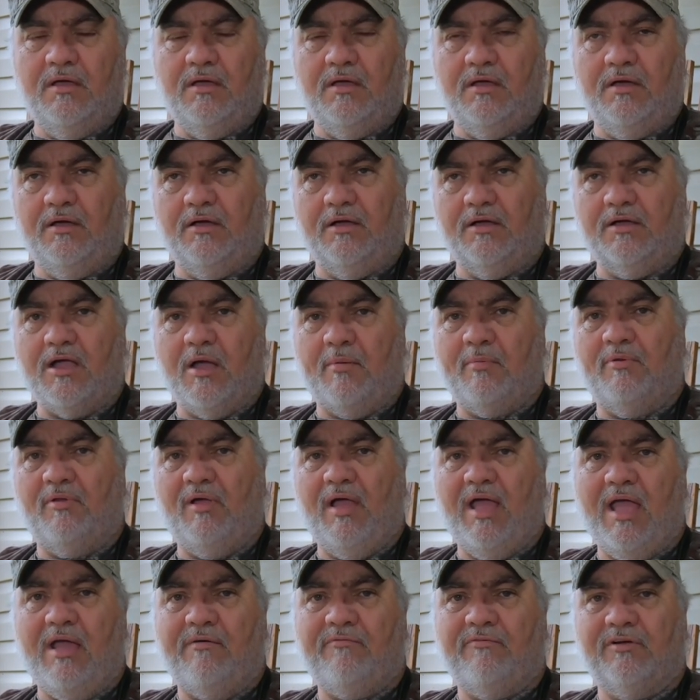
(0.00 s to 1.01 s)
uh, a couple
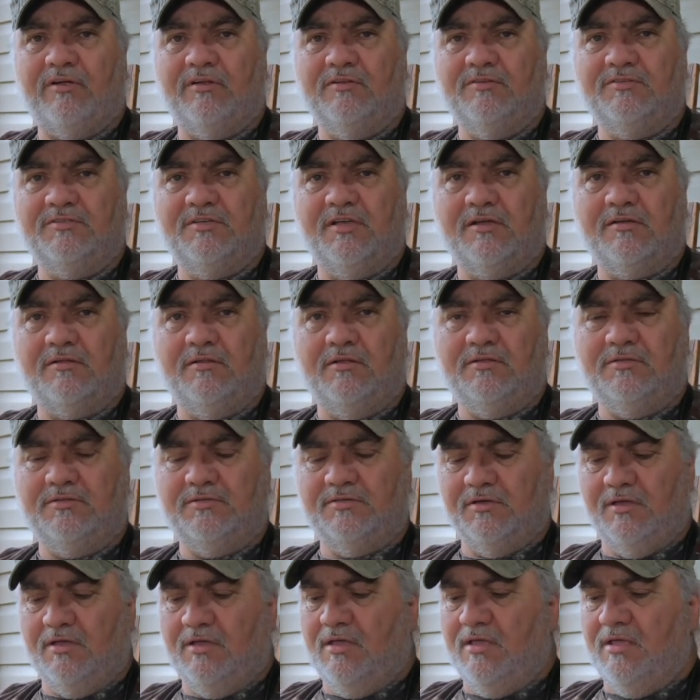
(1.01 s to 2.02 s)
of African
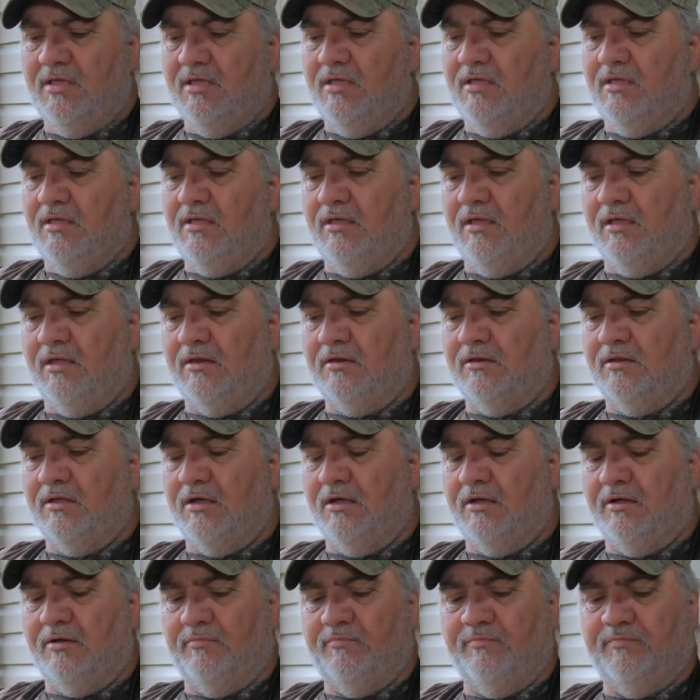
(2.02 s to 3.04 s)
cichlids, and
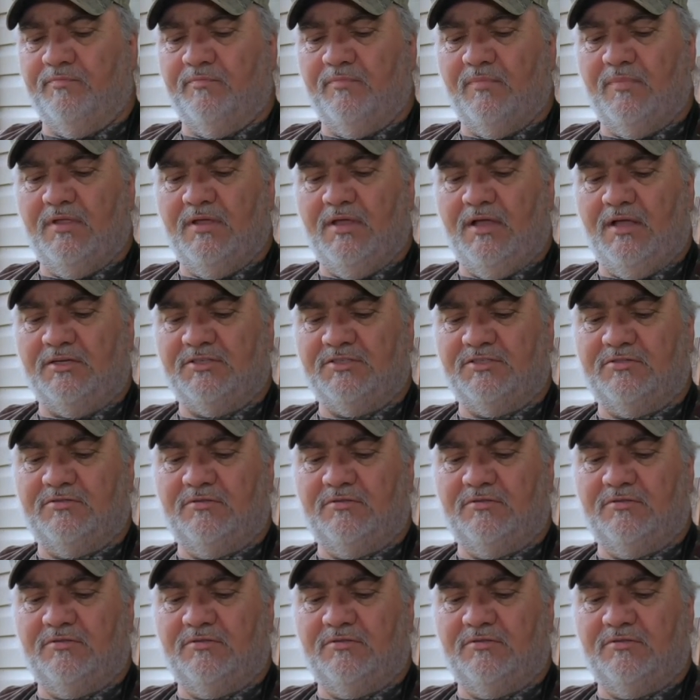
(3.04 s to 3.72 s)
um, I,